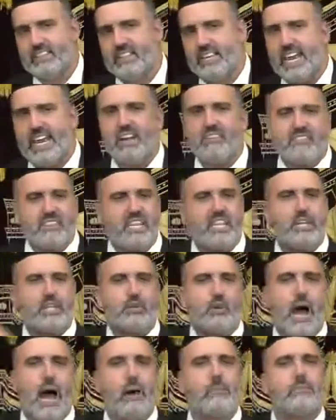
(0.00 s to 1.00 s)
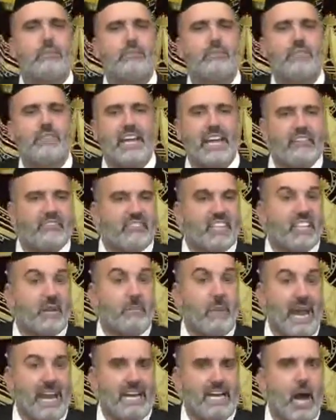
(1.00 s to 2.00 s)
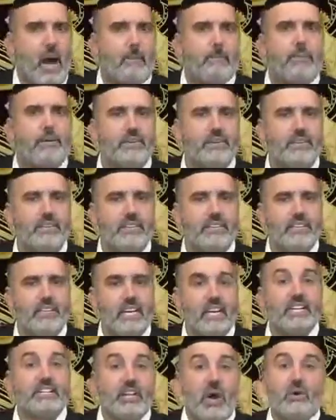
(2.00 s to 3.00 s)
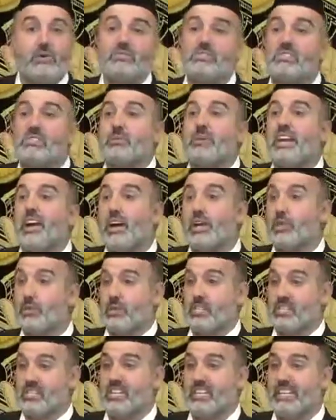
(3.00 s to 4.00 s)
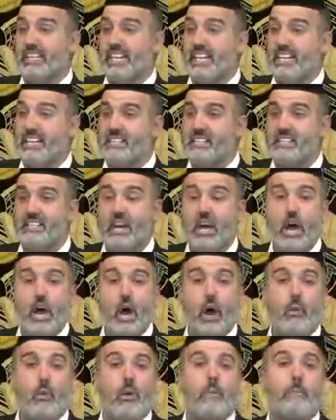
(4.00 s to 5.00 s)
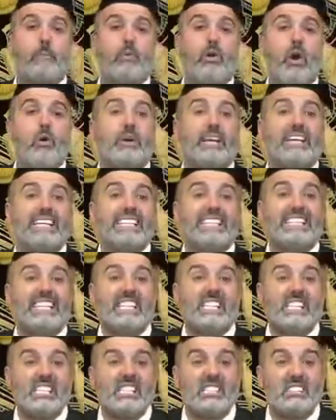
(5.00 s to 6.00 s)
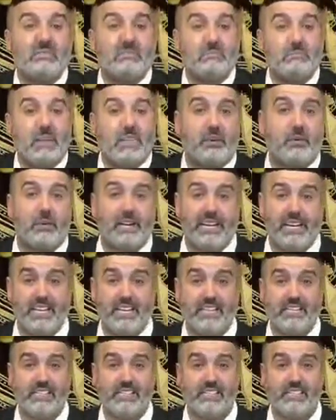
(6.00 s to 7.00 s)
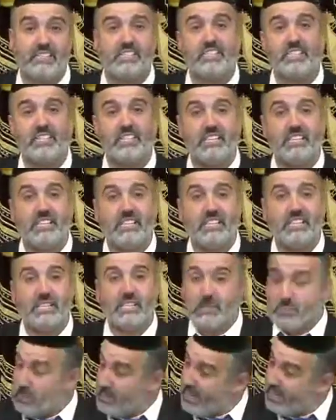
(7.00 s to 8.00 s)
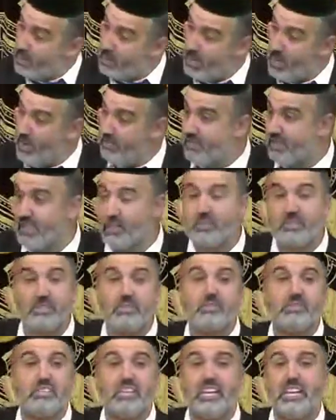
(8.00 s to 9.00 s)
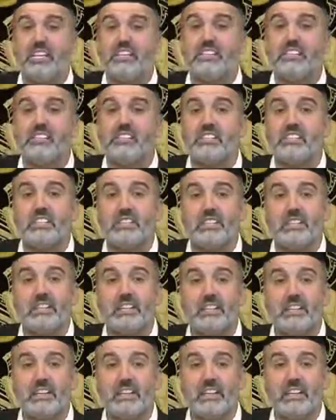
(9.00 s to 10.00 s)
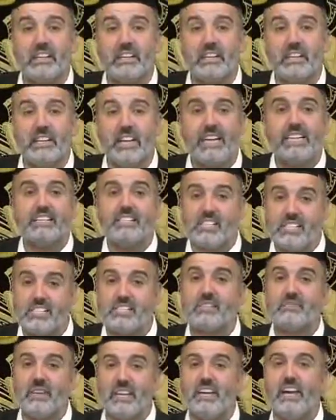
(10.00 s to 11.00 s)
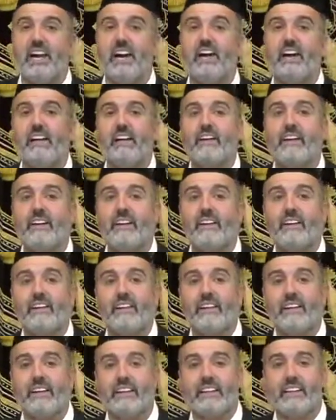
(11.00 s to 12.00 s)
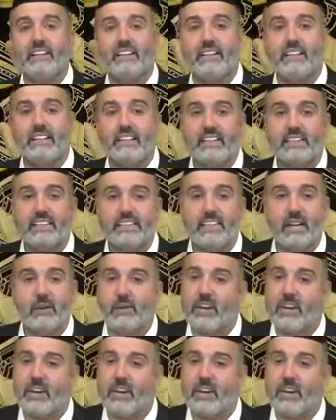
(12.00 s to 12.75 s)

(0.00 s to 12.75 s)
After the drop, after the bang up, those 300 CDs were broken to smithereens, spread all over those two seats. And he says to me, yeah, they were